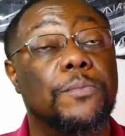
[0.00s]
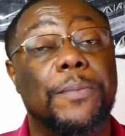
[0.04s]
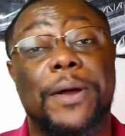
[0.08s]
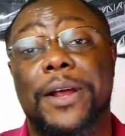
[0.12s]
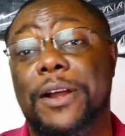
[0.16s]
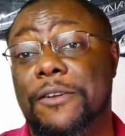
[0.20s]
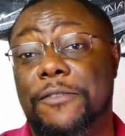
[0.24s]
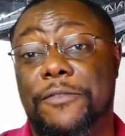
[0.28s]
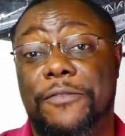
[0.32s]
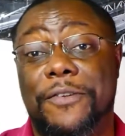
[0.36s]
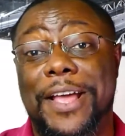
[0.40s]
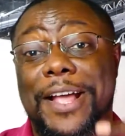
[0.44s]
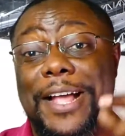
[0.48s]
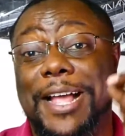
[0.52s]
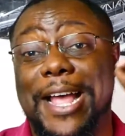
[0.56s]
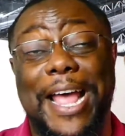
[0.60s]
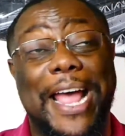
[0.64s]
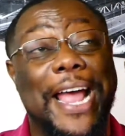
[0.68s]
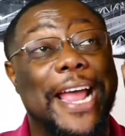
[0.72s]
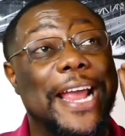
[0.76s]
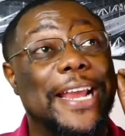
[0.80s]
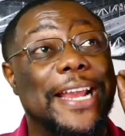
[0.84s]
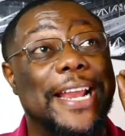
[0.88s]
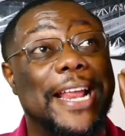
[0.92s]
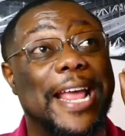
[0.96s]
Matter of fact,
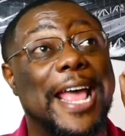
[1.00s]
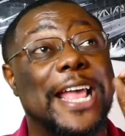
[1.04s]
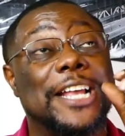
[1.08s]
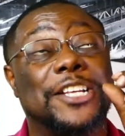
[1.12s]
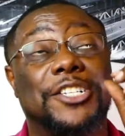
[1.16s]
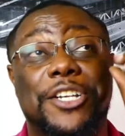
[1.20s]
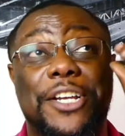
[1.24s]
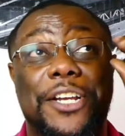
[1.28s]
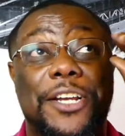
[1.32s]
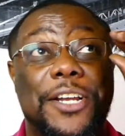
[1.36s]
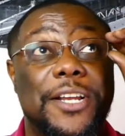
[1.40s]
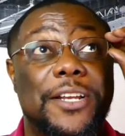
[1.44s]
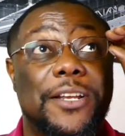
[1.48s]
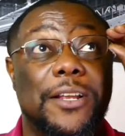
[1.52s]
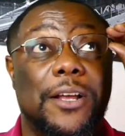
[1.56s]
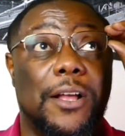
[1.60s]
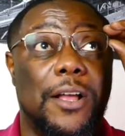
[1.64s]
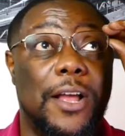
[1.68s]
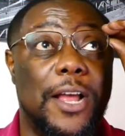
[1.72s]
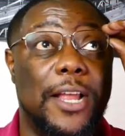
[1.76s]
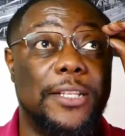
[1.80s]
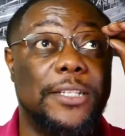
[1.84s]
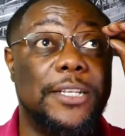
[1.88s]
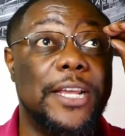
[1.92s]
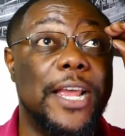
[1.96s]
I actually need to
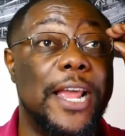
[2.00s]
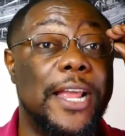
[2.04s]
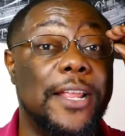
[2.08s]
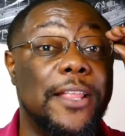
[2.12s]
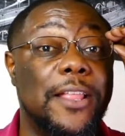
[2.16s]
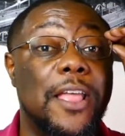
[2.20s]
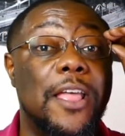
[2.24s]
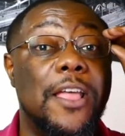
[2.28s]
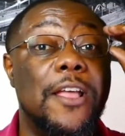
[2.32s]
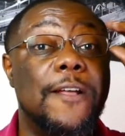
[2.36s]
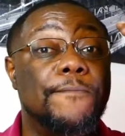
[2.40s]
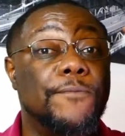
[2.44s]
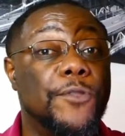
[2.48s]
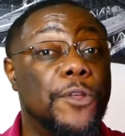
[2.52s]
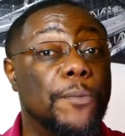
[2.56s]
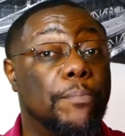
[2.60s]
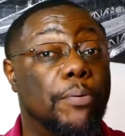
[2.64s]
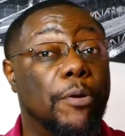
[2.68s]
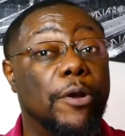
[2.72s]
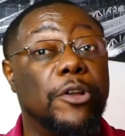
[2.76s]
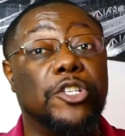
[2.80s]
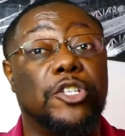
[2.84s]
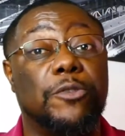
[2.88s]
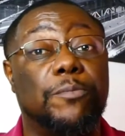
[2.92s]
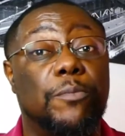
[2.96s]
contact the
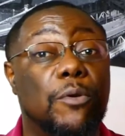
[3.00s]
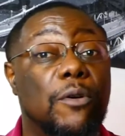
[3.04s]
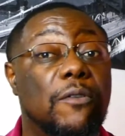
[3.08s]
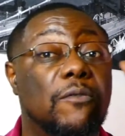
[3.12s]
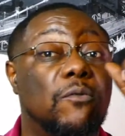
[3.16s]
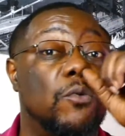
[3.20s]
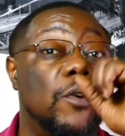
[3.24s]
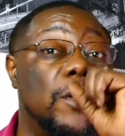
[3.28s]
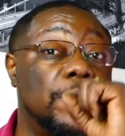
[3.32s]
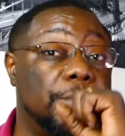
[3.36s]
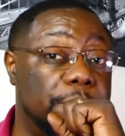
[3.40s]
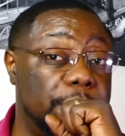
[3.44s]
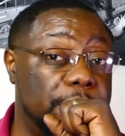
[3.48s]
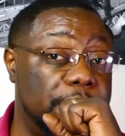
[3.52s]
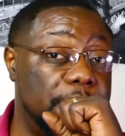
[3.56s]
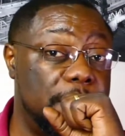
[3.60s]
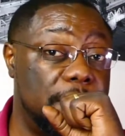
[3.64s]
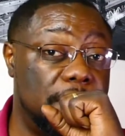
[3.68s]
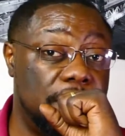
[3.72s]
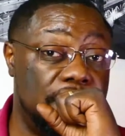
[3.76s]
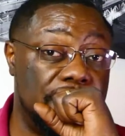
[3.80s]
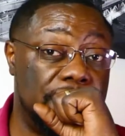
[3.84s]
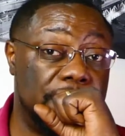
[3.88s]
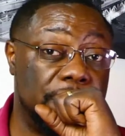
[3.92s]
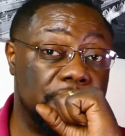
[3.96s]
principal of one
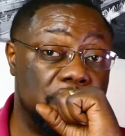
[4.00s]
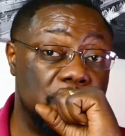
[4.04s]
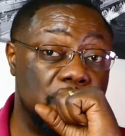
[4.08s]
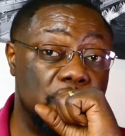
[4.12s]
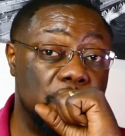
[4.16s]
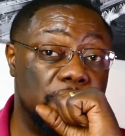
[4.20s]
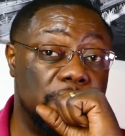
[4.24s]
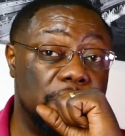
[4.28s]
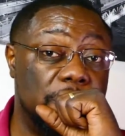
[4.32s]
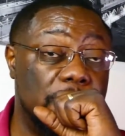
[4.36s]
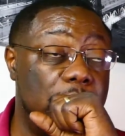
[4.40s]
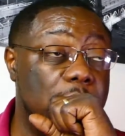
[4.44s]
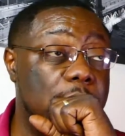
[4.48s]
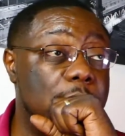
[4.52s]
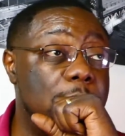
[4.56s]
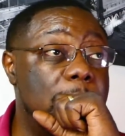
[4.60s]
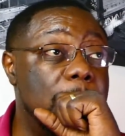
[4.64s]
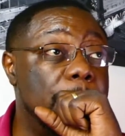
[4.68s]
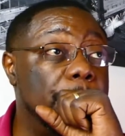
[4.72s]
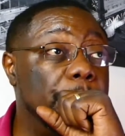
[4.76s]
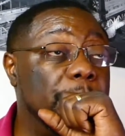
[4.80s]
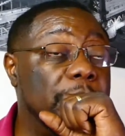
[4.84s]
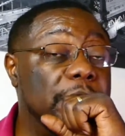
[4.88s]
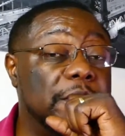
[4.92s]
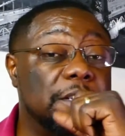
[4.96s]
particular school to
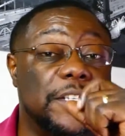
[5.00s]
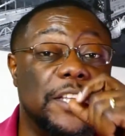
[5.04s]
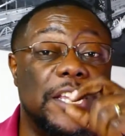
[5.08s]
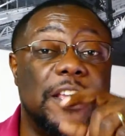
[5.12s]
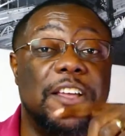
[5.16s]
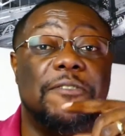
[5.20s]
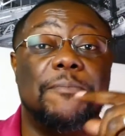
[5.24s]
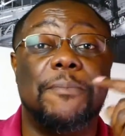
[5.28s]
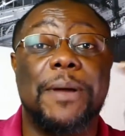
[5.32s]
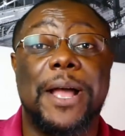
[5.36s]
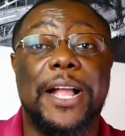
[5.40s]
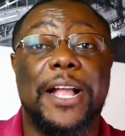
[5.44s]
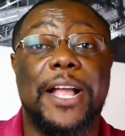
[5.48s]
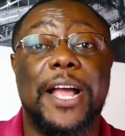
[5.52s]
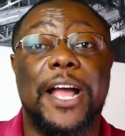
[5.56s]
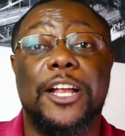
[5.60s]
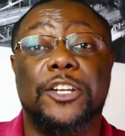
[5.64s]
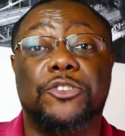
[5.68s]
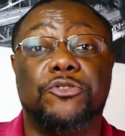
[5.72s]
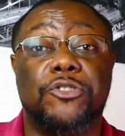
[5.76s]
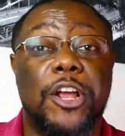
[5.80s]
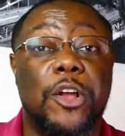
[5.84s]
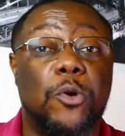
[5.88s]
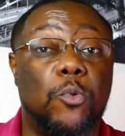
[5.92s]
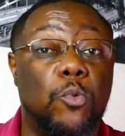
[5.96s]
see if my
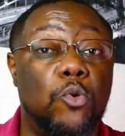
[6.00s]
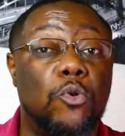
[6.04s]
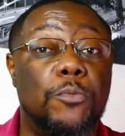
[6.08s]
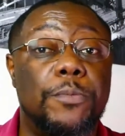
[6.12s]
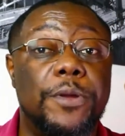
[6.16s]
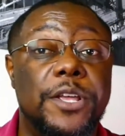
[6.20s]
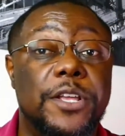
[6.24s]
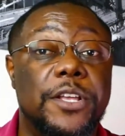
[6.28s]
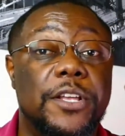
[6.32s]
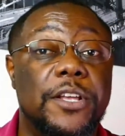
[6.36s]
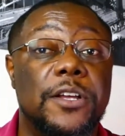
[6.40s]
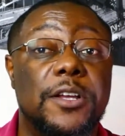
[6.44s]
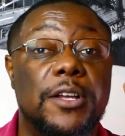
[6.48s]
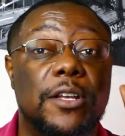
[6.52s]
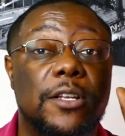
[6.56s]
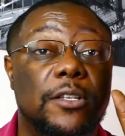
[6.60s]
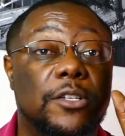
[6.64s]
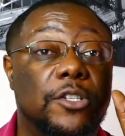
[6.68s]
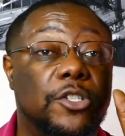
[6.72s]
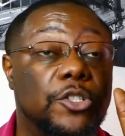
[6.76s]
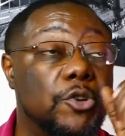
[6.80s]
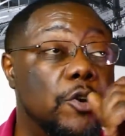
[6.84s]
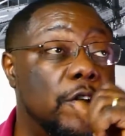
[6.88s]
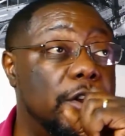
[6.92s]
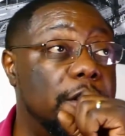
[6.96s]
contract will be good
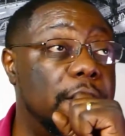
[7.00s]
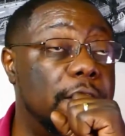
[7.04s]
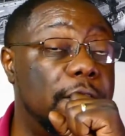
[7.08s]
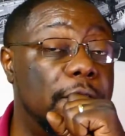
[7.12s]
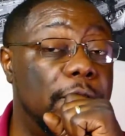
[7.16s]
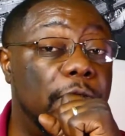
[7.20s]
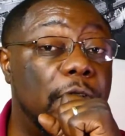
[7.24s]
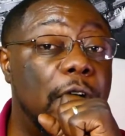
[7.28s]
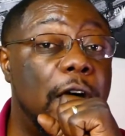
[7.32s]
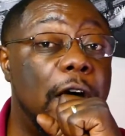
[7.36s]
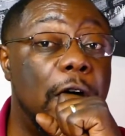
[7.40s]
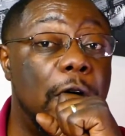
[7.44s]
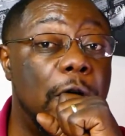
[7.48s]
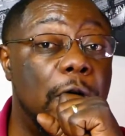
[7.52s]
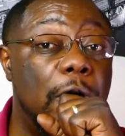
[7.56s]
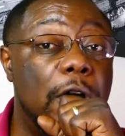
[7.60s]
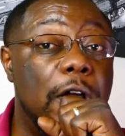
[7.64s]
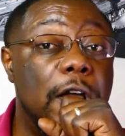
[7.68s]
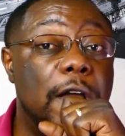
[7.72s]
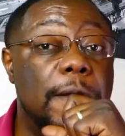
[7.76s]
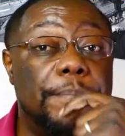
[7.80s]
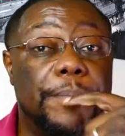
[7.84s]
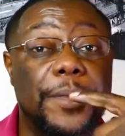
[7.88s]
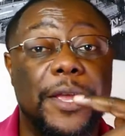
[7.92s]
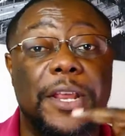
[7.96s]
starting the fall
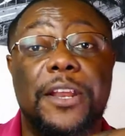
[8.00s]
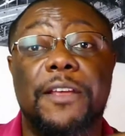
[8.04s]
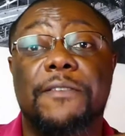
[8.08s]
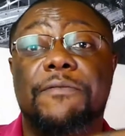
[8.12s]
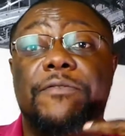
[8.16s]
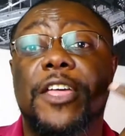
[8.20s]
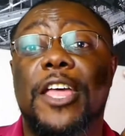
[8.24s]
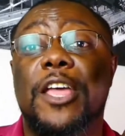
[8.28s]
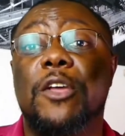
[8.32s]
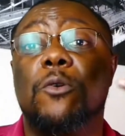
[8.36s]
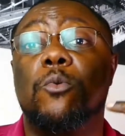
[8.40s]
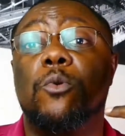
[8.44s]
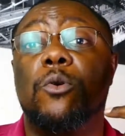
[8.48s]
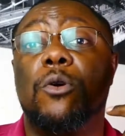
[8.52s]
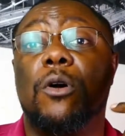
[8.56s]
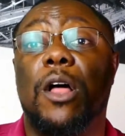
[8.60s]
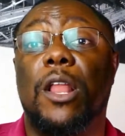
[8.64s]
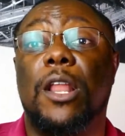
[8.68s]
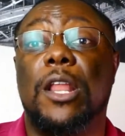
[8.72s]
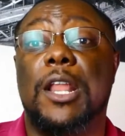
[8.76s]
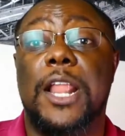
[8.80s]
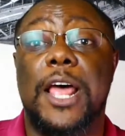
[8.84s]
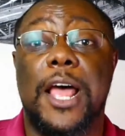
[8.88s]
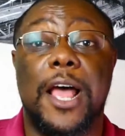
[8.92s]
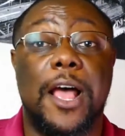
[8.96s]
and if they will
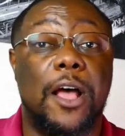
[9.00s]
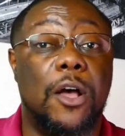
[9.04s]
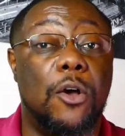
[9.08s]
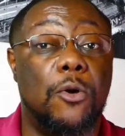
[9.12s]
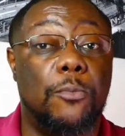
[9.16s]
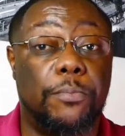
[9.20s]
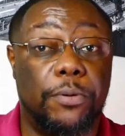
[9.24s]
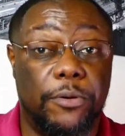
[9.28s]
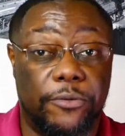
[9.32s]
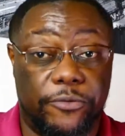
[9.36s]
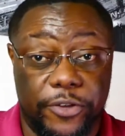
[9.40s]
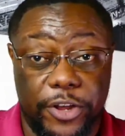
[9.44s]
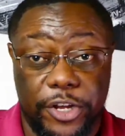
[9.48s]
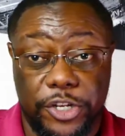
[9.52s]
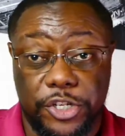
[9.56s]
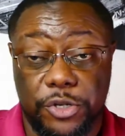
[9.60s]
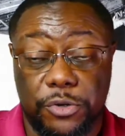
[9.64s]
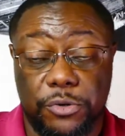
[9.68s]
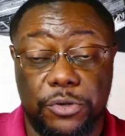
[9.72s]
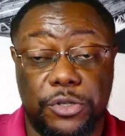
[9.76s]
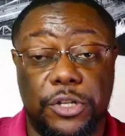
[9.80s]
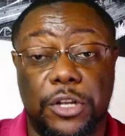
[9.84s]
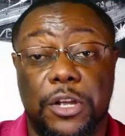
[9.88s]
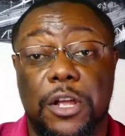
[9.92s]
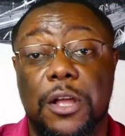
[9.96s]
allow
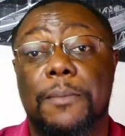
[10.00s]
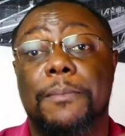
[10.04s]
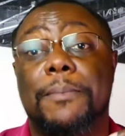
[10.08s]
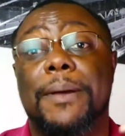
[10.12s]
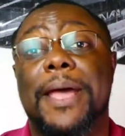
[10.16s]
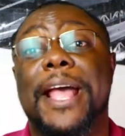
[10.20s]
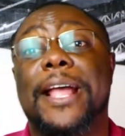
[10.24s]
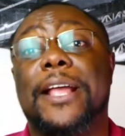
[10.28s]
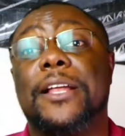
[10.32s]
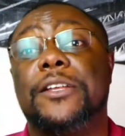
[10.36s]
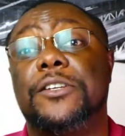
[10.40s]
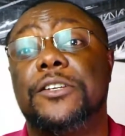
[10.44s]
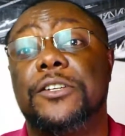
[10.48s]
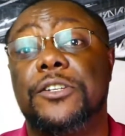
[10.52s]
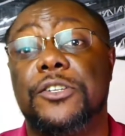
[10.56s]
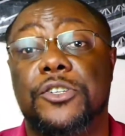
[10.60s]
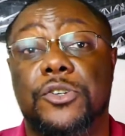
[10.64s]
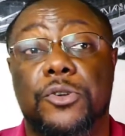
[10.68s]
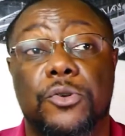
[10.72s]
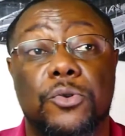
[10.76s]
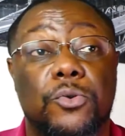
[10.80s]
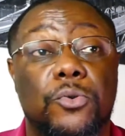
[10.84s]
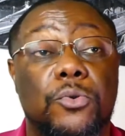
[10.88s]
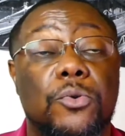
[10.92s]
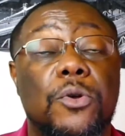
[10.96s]
professionals to come back into the
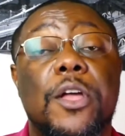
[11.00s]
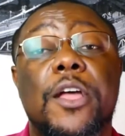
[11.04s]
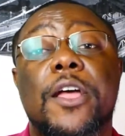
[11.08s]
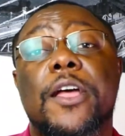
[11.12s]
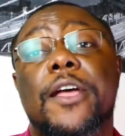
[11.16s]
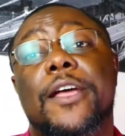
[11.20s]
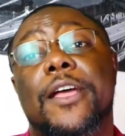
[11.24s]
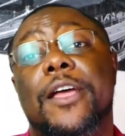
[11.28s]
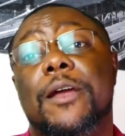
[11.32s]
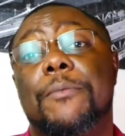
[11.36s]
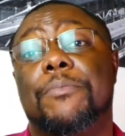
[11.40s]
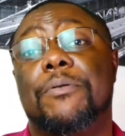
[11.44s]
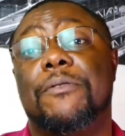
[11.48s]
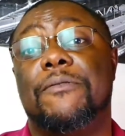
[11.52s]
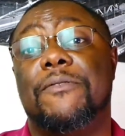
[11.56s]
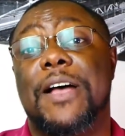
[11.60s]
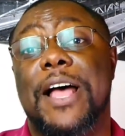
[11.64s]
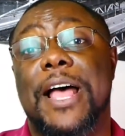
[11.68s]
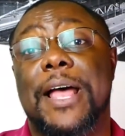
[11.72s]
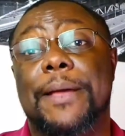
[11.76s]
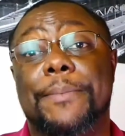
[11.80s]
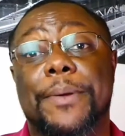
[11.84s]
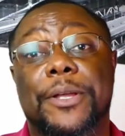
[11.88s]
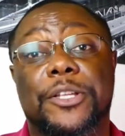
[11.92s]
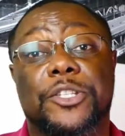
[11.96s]
school and
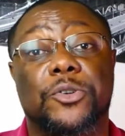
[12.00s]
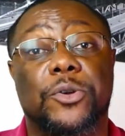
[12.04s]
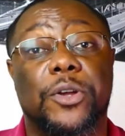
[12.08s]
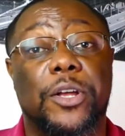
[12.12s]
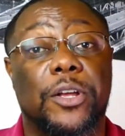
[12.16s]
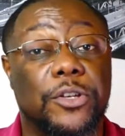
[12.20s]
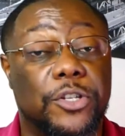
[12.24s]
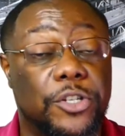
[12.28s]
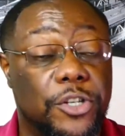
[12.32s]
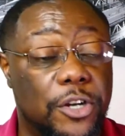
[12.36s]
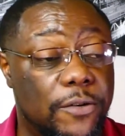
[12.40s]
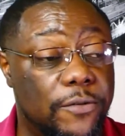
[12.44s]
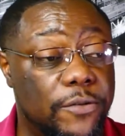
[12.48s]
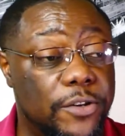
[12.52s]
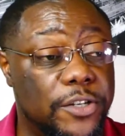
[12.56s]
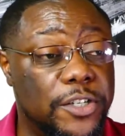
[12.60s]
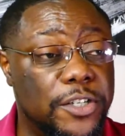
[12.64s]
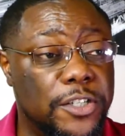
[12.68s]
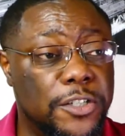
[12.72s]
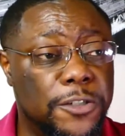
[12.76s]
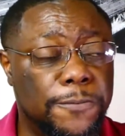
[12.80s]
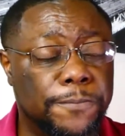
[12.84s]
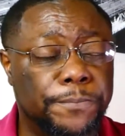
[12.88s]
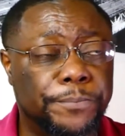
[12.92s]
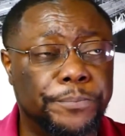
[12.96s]
provide mental health
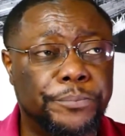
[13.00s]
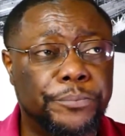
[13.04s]
services.